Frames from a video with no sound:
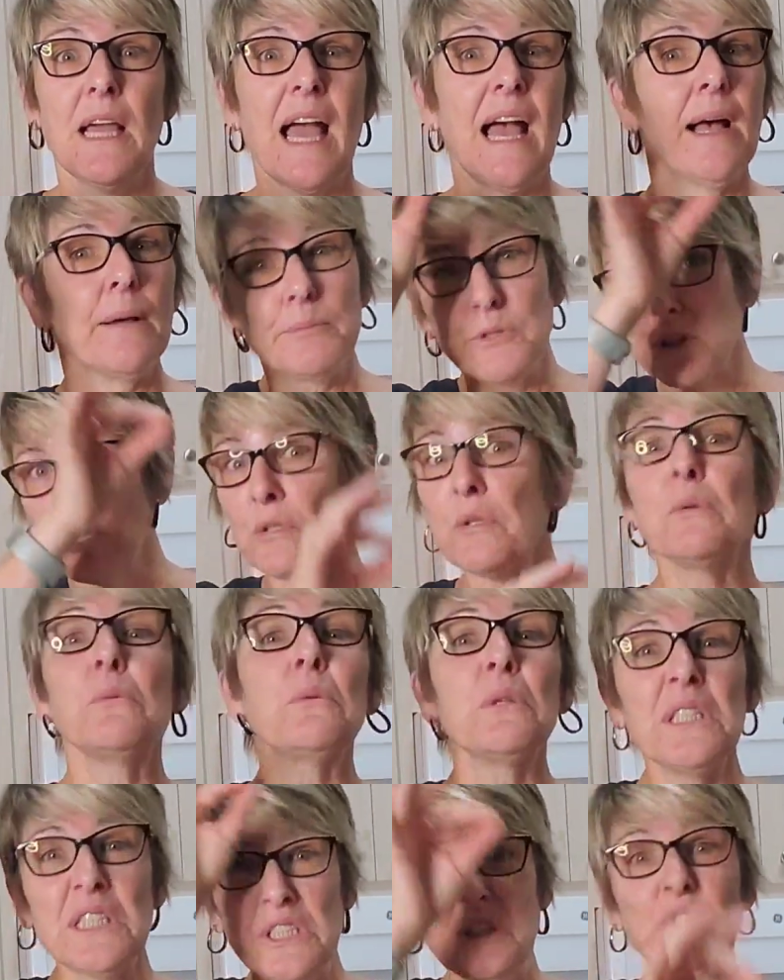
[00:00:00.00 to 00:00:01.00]

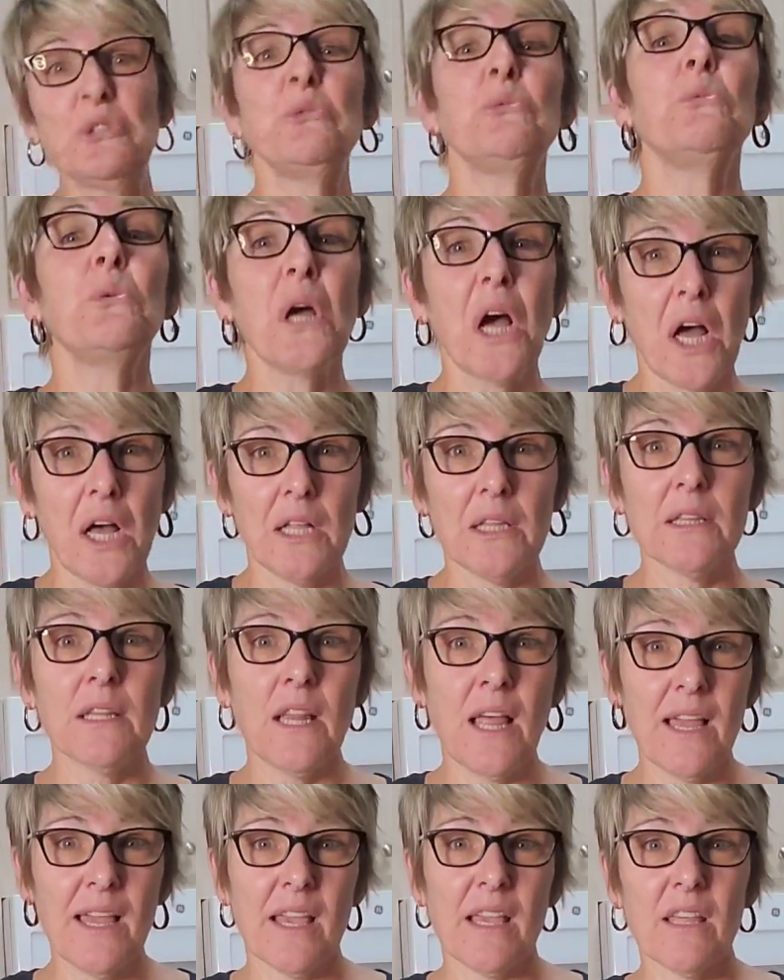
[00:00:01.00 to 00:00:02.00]
absolutely do not
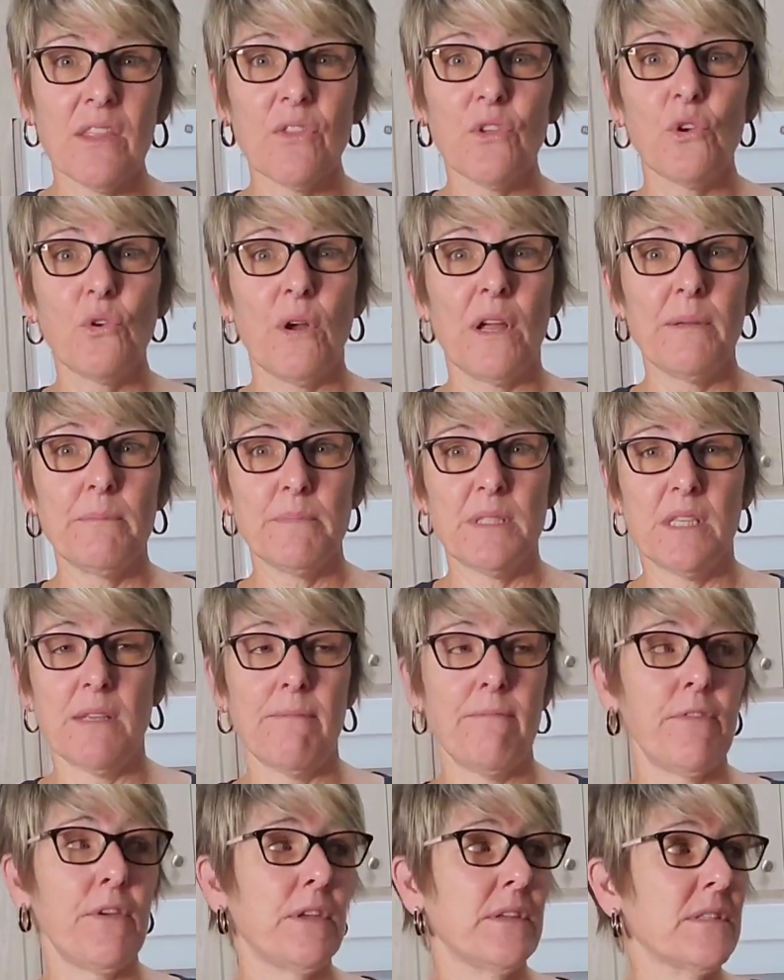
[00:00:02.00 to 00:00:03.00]
like the grape
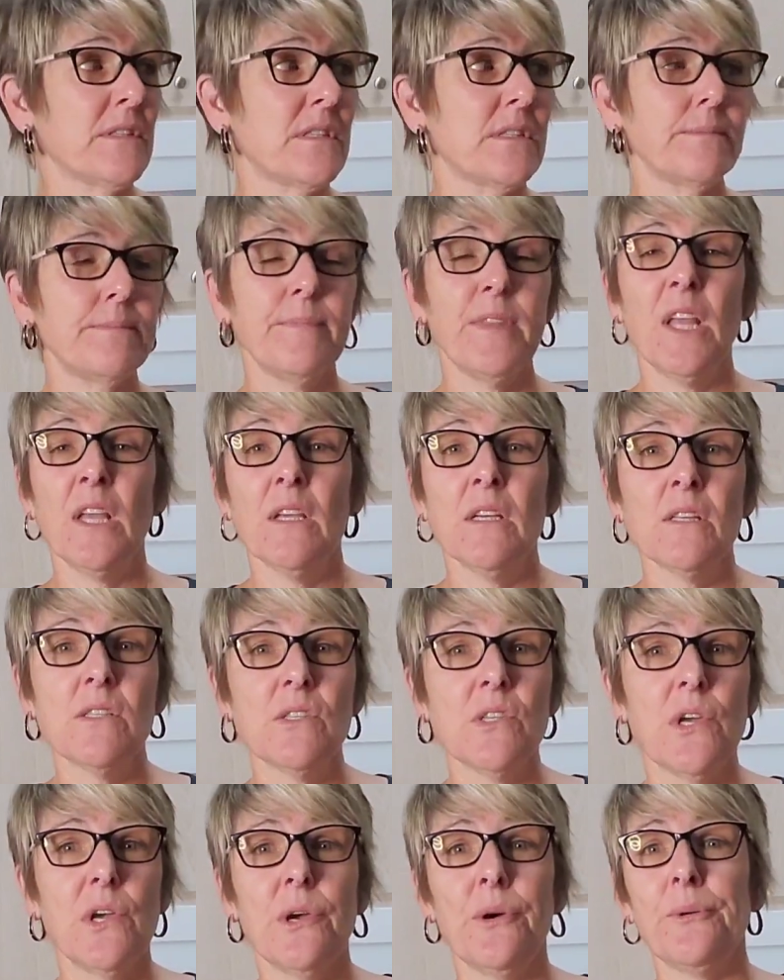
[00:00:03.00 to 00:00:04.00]
Zip Fizz.
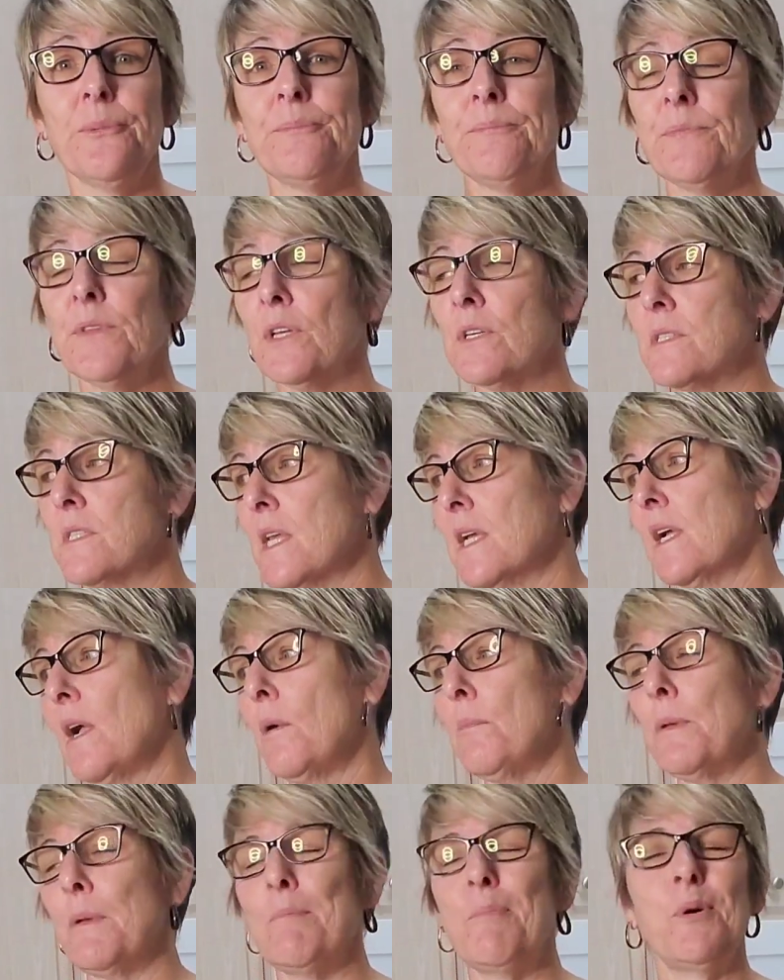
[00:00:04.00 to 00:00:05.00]
So looks like
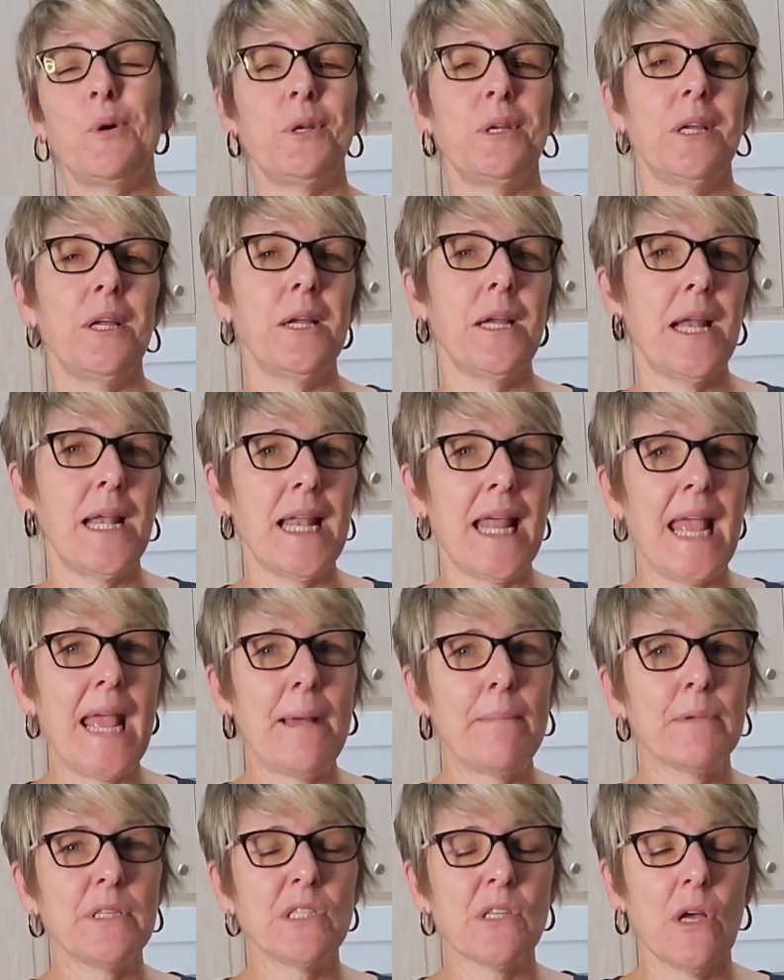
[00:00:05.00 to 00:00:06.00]
I'll be putting in an
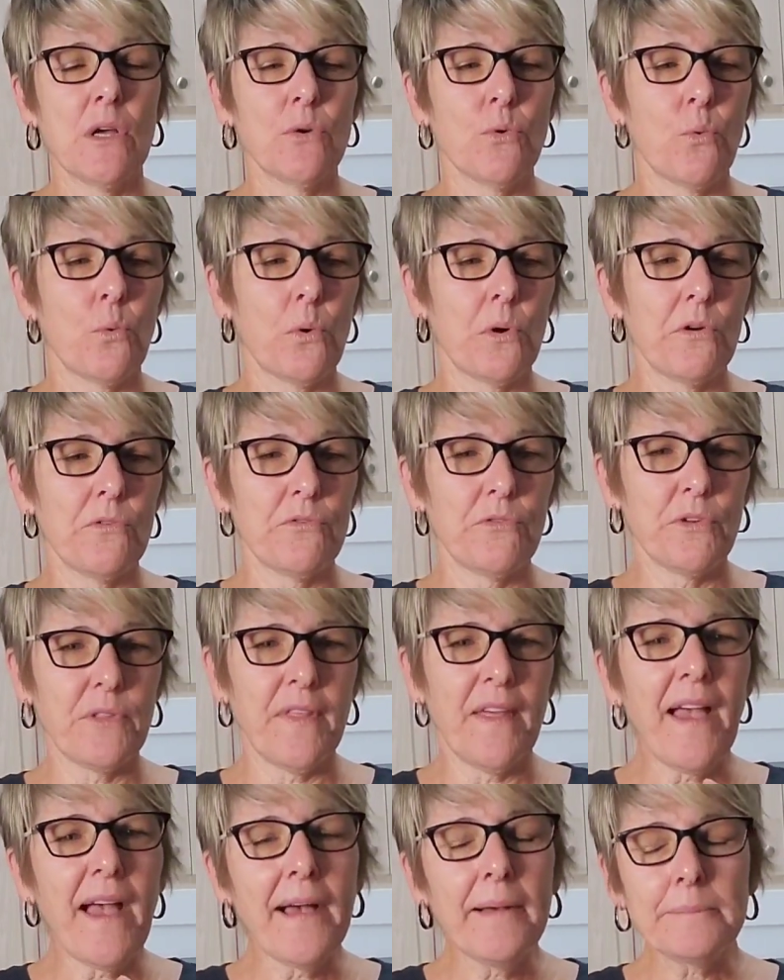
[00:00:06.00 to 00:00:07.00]
Amazon order for
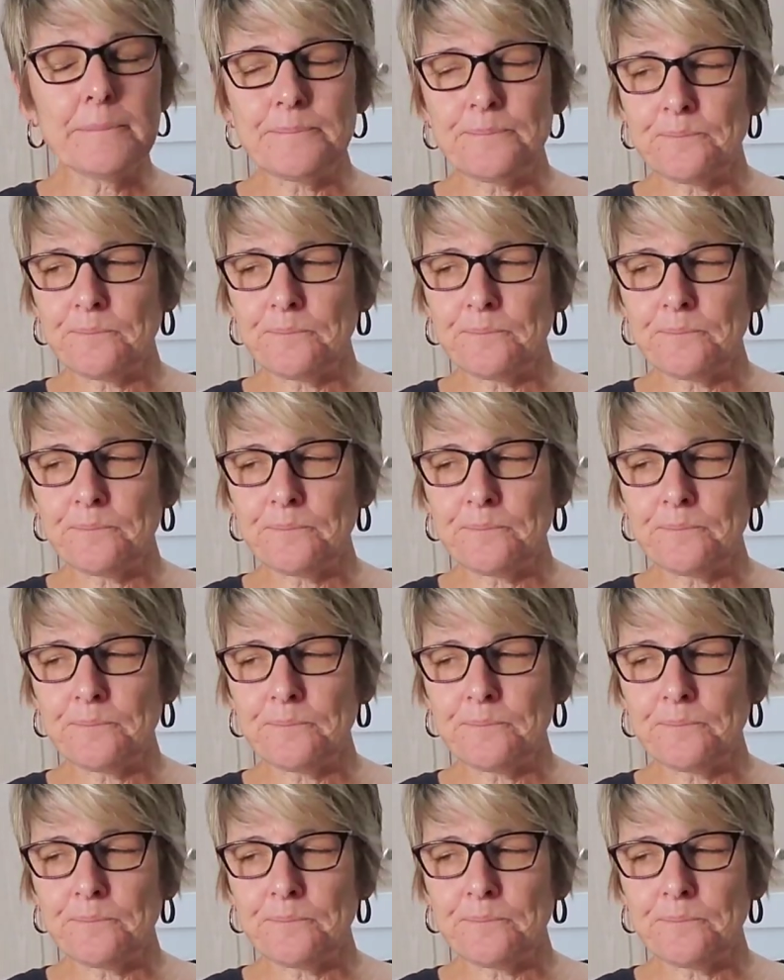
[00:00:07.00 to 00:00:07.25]
that.